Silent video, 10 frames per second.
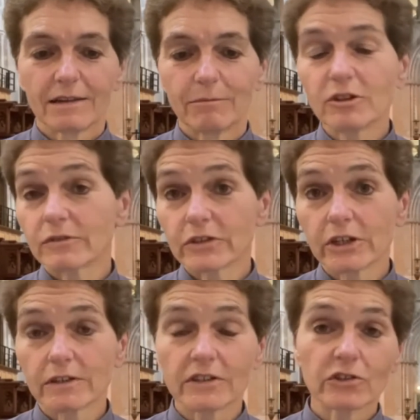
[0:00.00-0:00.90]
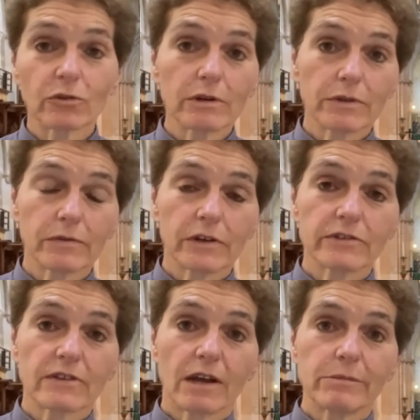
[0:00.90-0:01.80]
Most of us heard this story for the
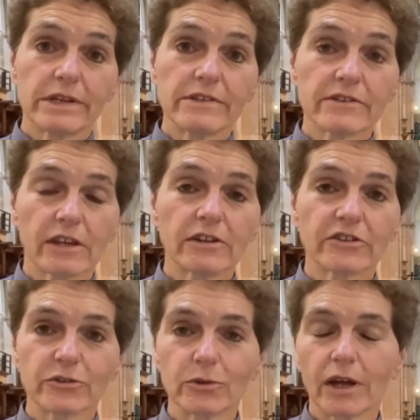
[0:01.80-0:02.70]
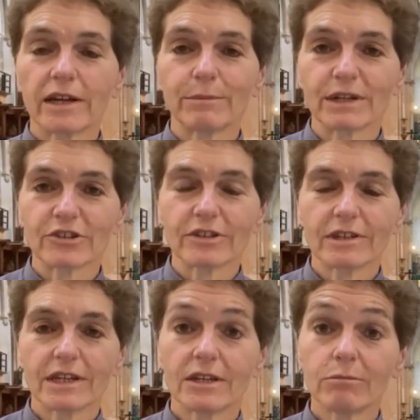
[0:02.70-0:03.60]
first time in Sunday school, I imagine,
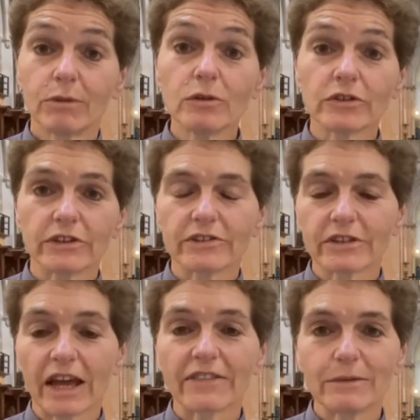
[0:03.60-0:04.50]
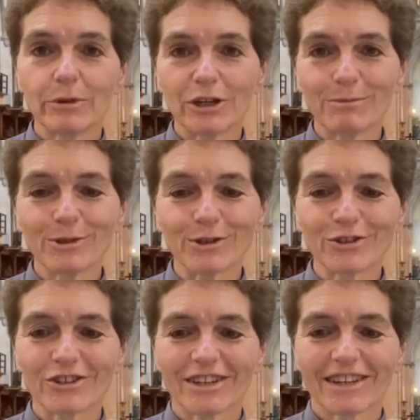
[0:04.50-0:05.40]
Moses and the burning
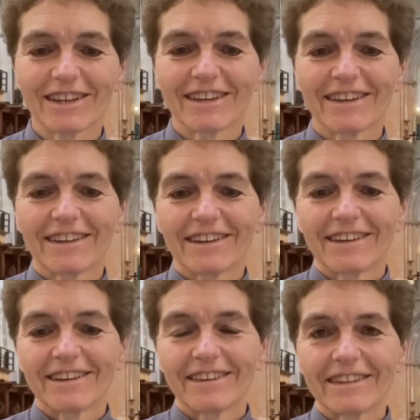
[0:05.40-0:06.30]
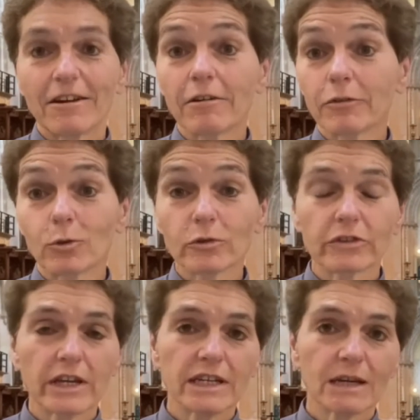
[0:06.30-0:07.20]
bush. There are, of course,
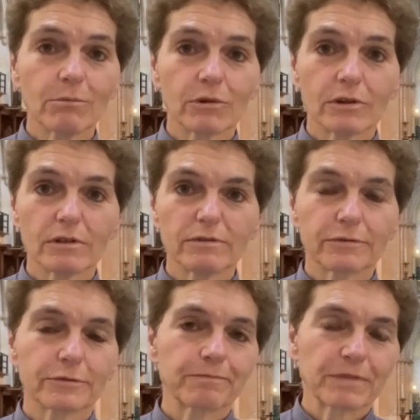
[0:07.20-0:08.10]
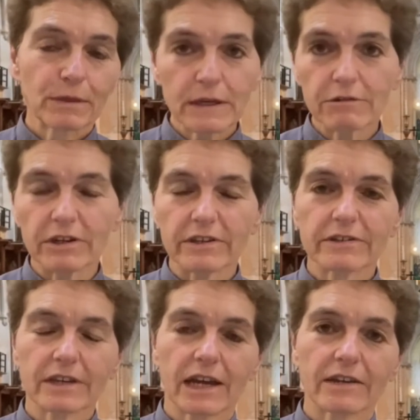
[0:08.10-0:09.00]
any number of
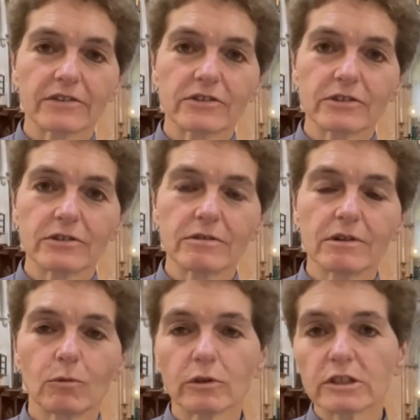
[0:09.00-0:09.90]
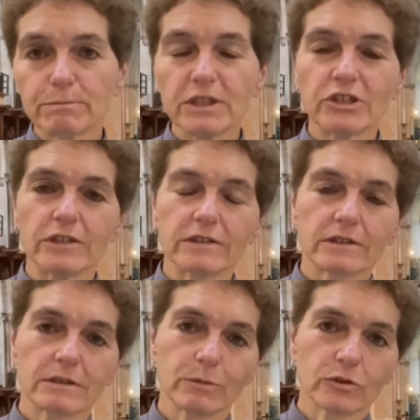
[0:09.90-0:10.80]
theories as to what species
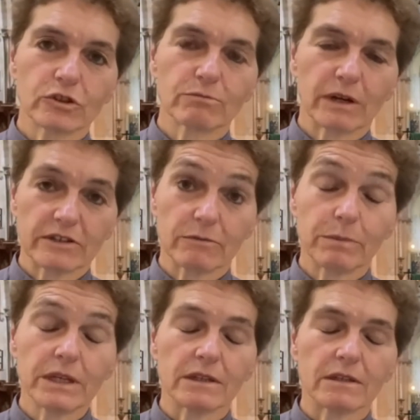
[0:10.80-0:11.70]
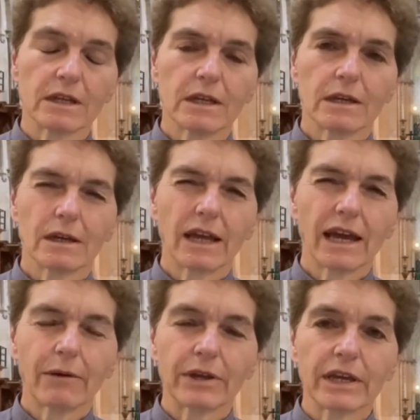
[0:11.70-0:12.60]
the bush might have been and
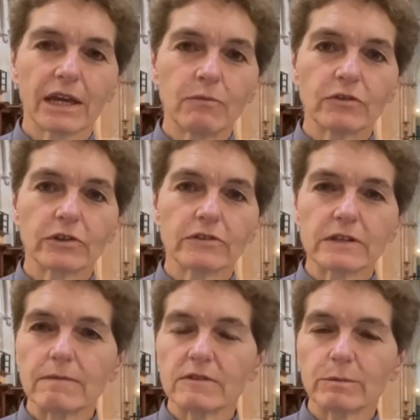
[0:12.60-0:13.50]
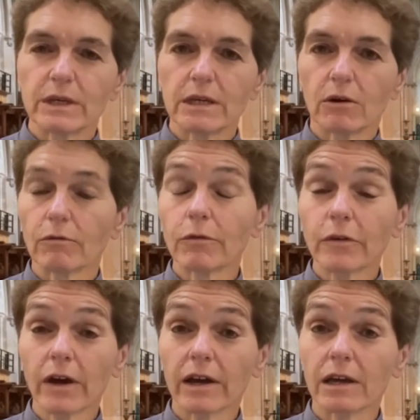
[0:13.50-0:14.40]
how it came to seem to be on
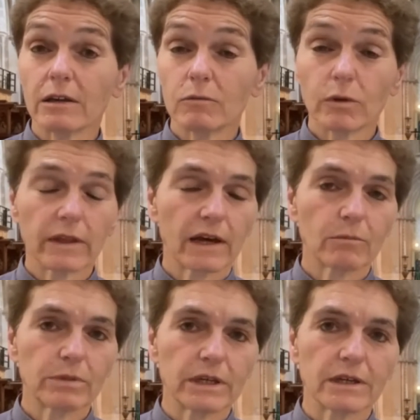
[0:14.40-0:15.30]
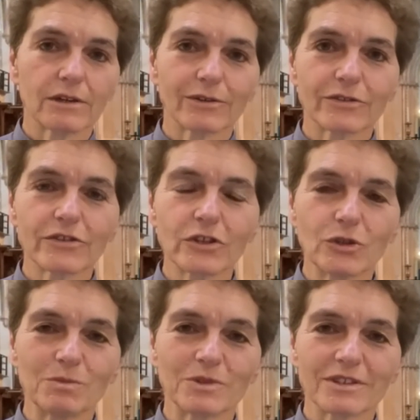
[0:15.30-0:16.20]
fire without being
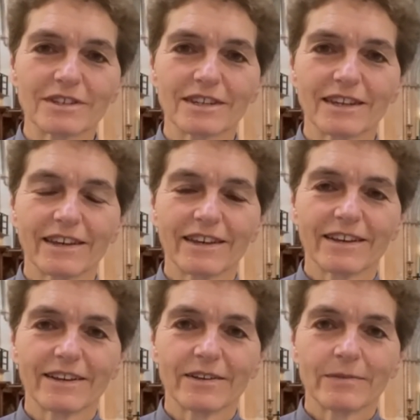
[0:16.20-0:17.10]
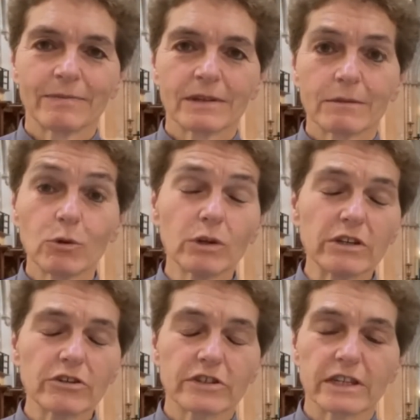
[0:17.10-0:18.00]
consumed. More
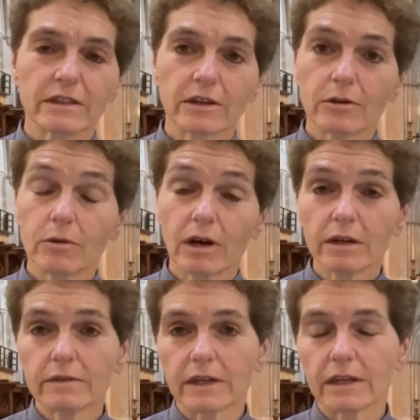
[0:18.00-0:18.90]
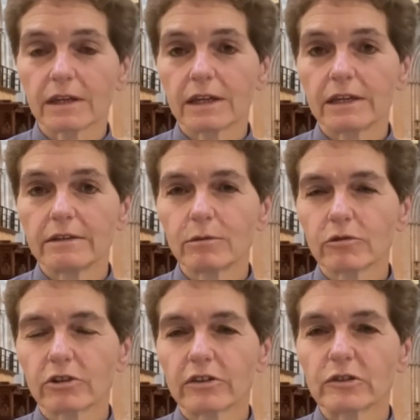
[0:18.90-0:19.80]
interesting, though, I think, is what
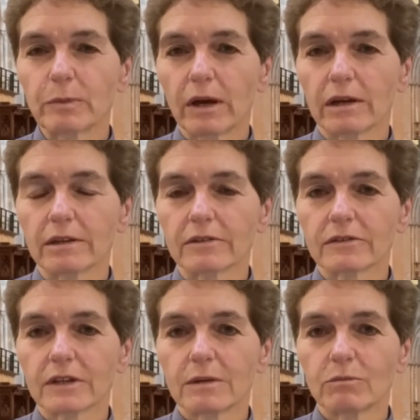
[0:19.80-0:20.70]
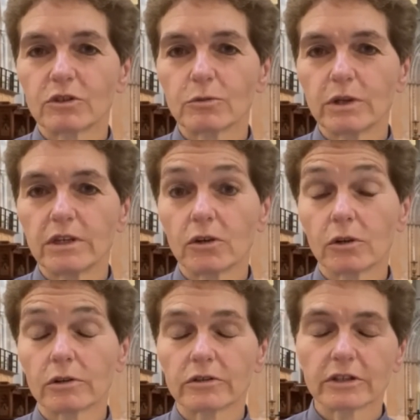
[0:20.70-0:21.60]
transpires between
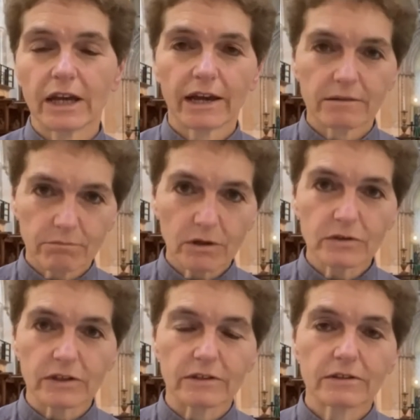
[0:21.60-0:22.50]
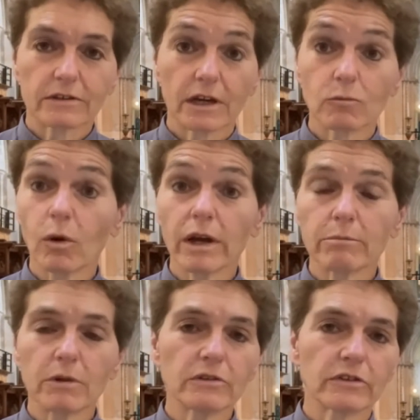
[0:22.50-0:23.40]
God and Moses and why
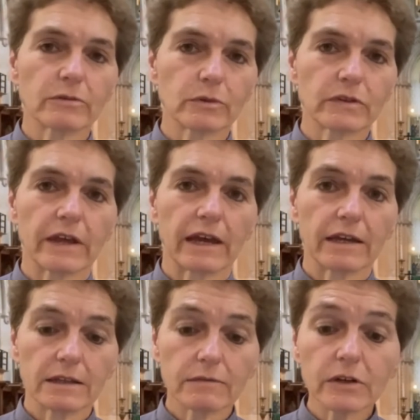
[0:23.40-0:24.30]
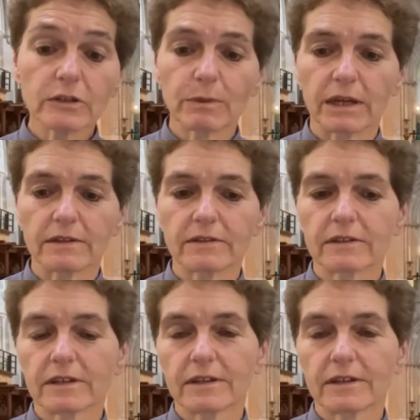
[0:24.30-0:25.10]
Moses was there in the first place.